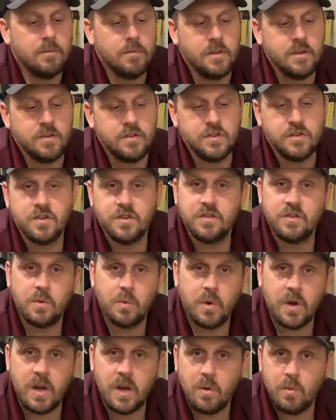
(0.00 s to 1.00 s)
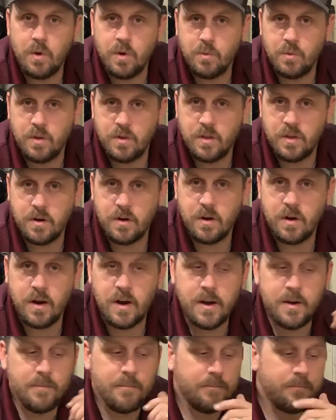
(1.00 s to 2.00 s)
This is just the way I went with it,
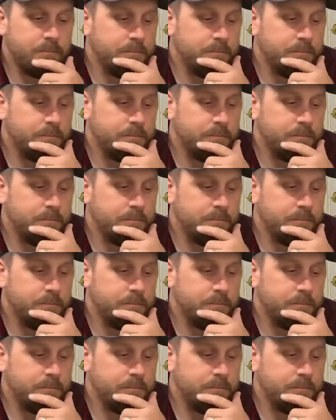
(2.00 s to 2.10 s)
alright?